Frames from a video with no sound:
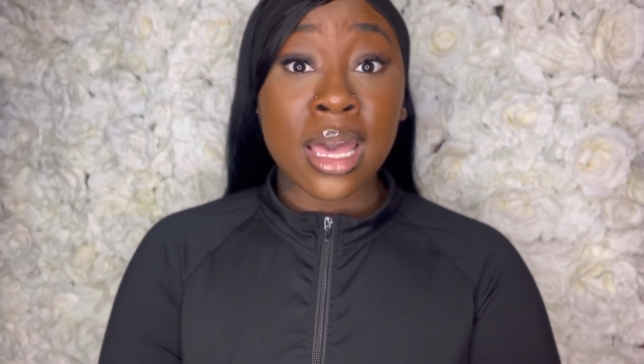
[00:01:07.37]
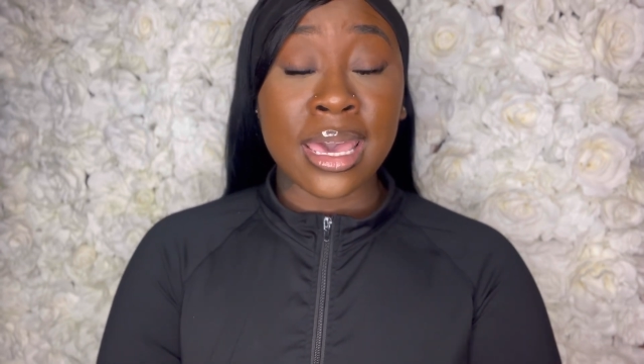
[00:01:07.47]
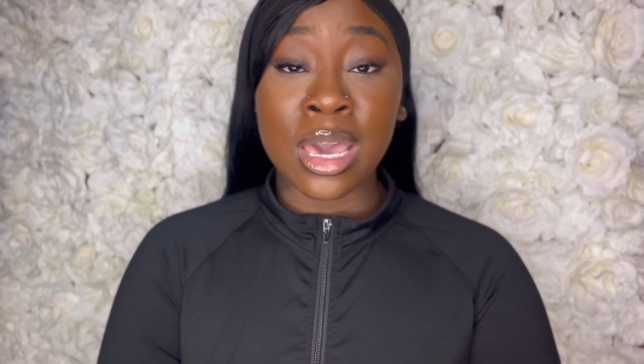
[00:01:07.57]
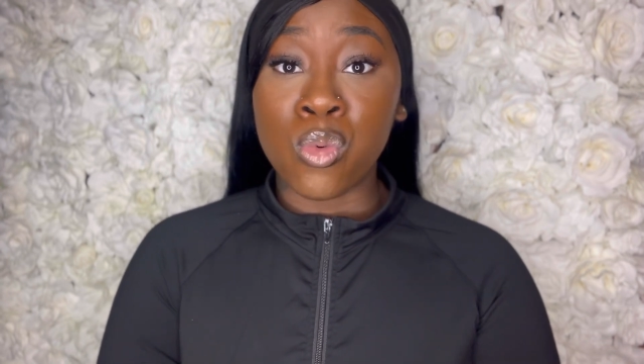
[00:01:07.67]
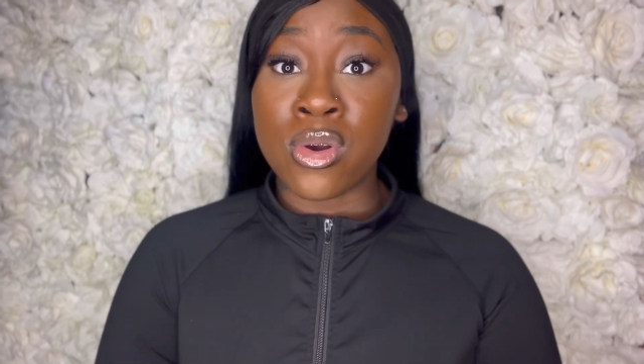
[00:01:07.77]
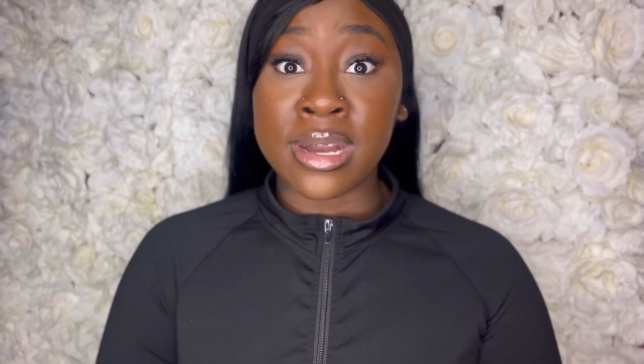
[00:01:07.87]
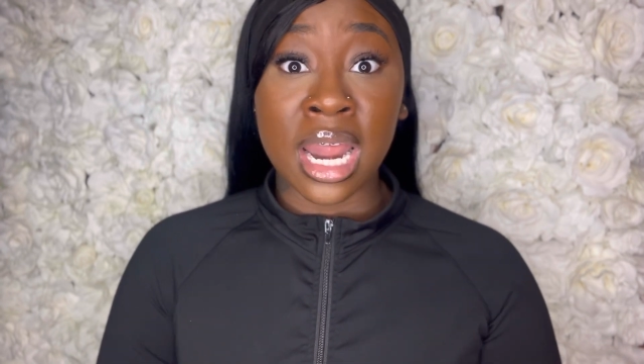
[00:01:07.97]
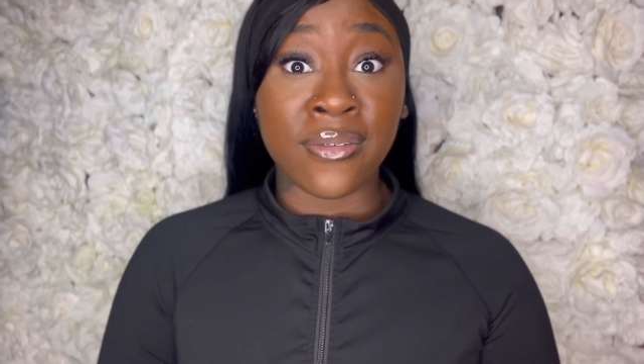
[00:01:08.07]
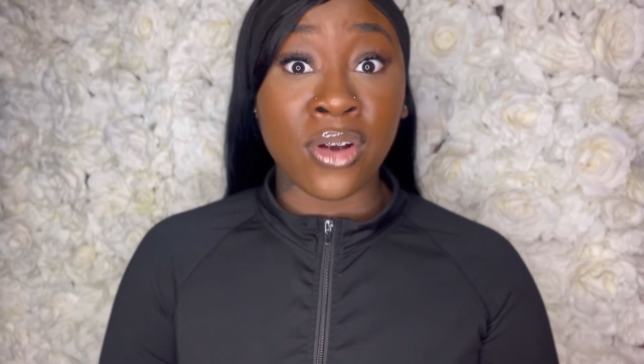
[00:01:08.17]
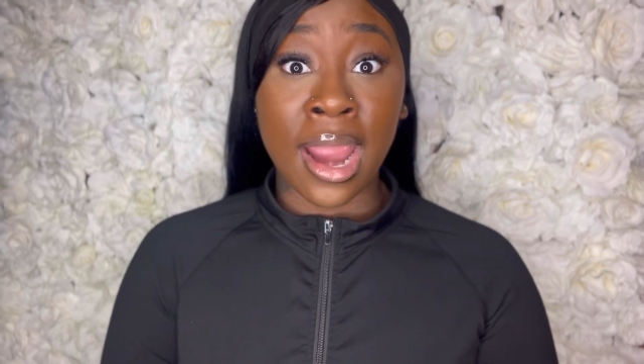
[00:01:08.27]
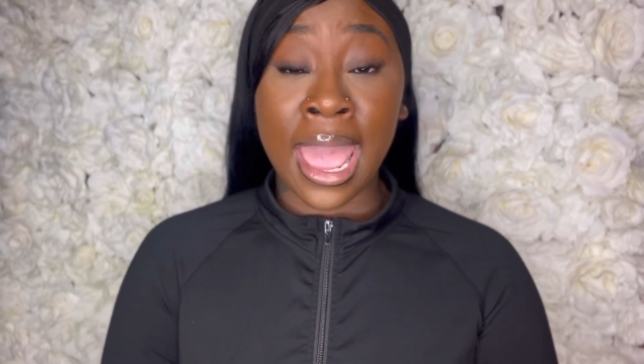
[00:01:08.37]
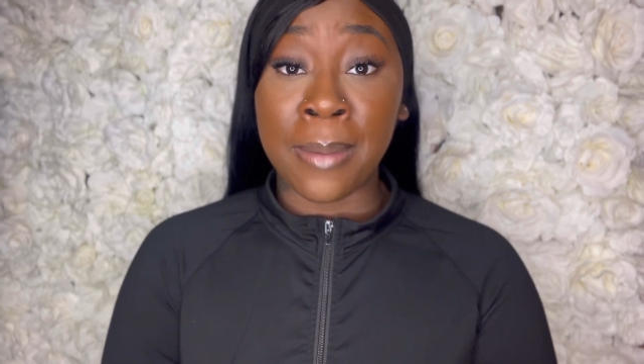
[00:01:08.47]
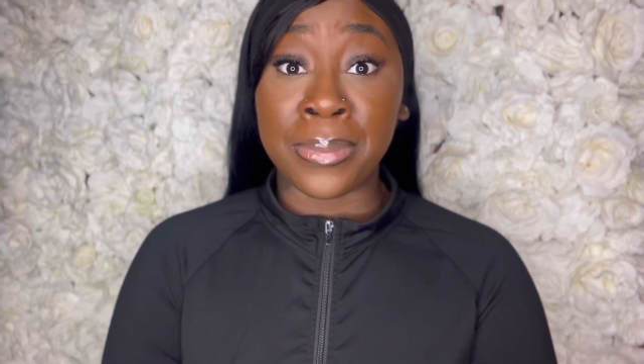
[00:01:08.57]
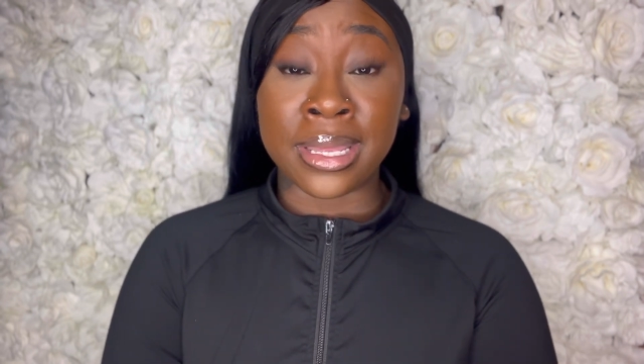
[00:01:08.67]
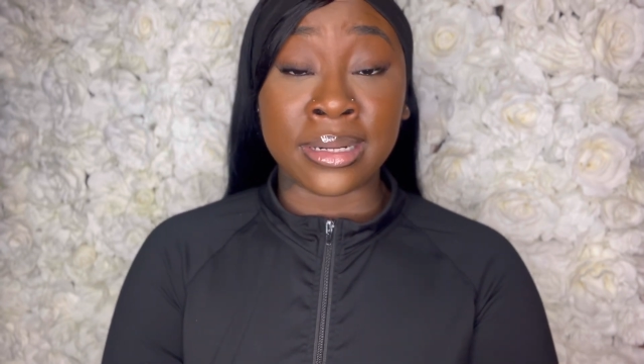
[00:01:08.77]
It will never
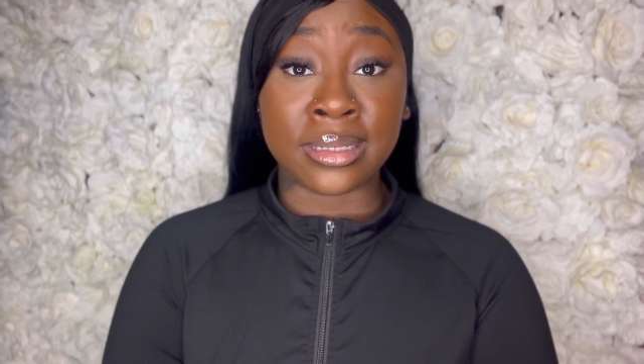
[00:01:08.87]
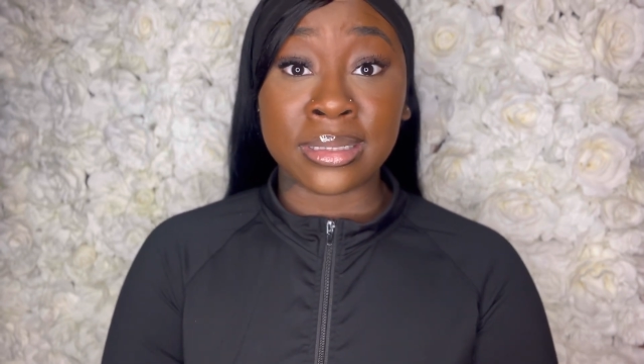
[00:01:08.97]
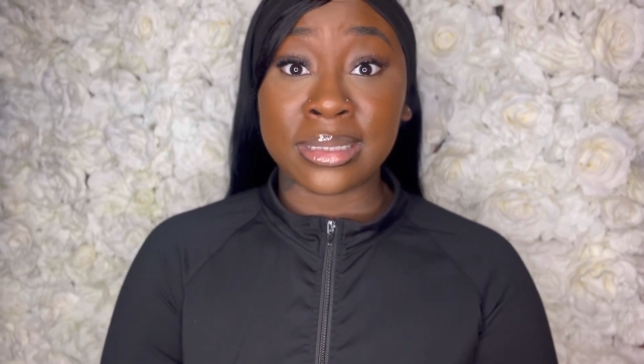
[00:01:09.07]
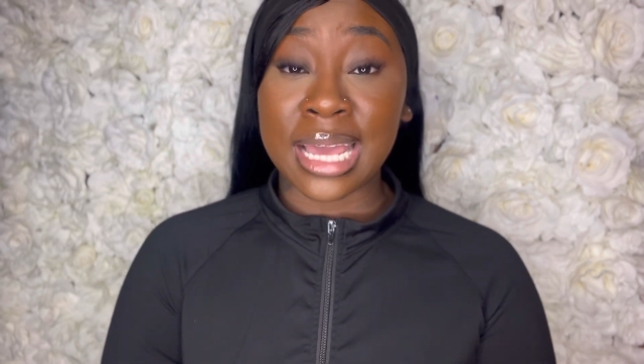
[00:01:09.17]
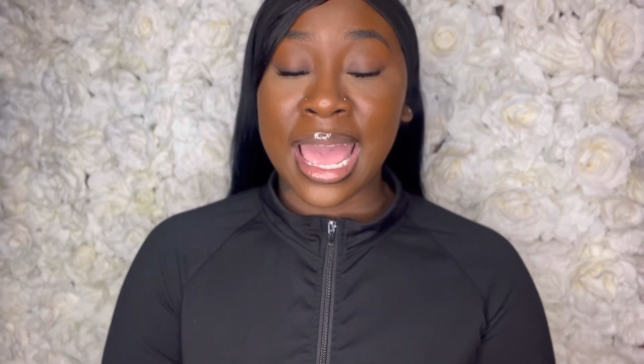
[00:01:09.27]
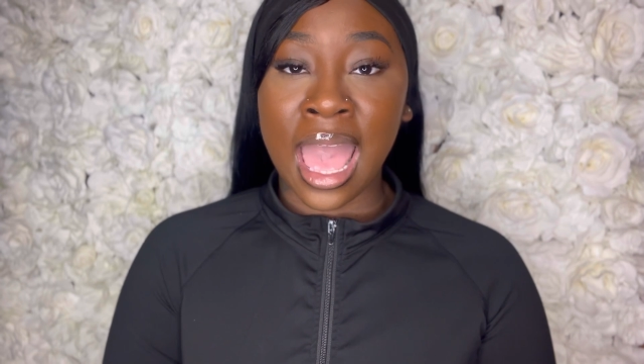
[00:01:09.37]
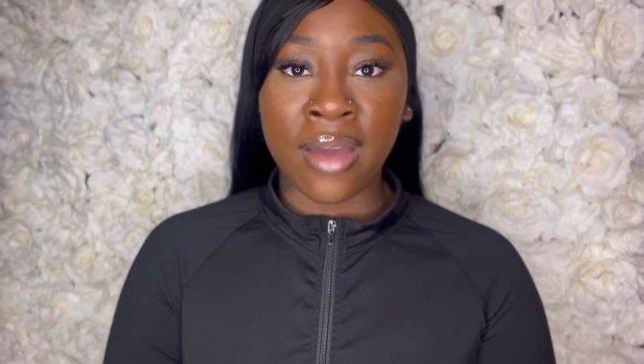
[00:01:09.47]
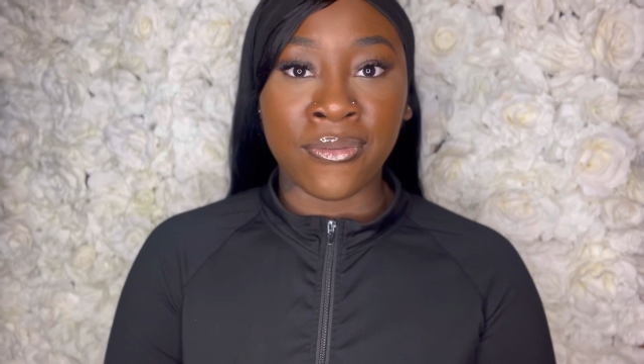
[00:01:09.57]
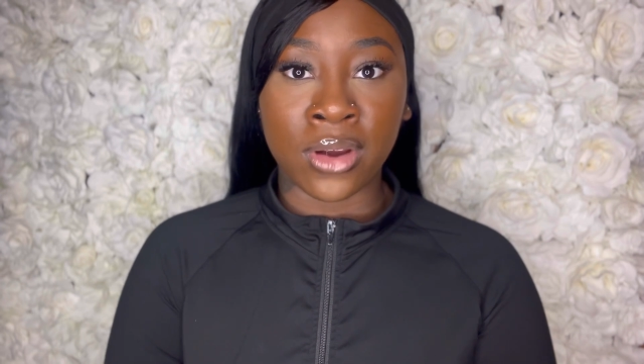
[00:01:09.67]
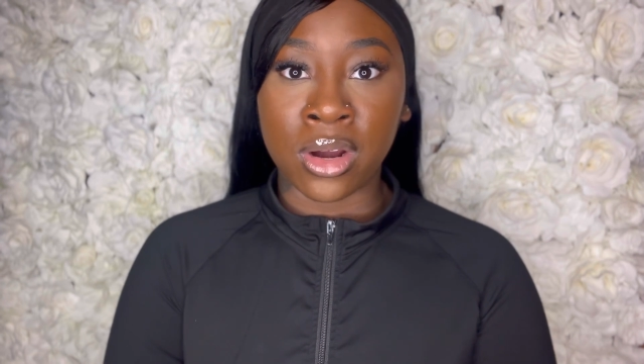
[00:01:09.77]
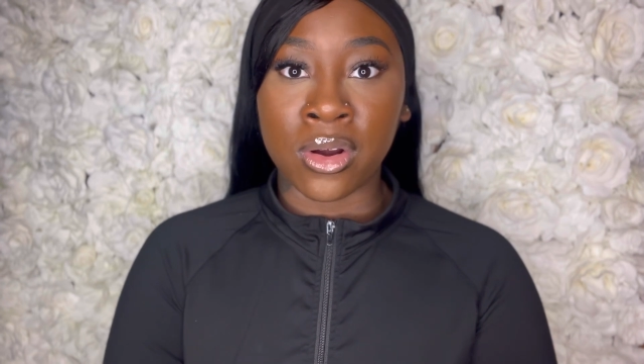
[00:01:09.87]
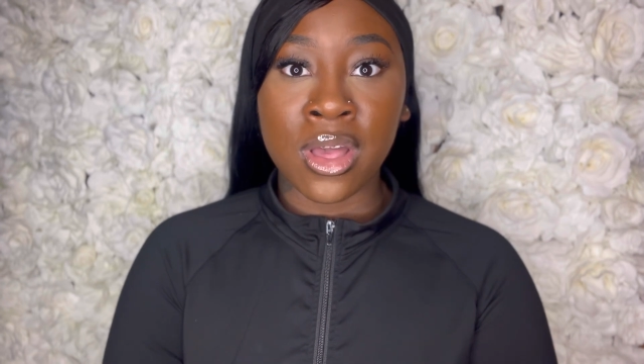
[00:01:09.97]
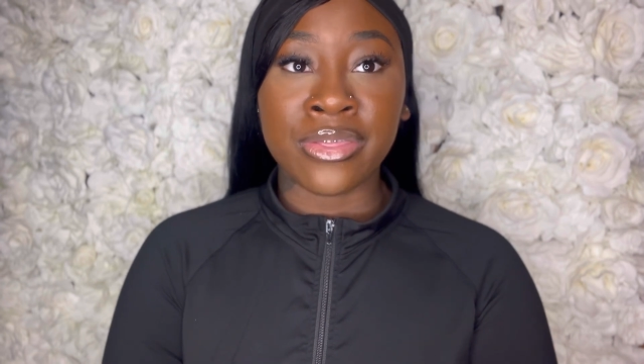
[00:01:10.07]
happen, ever.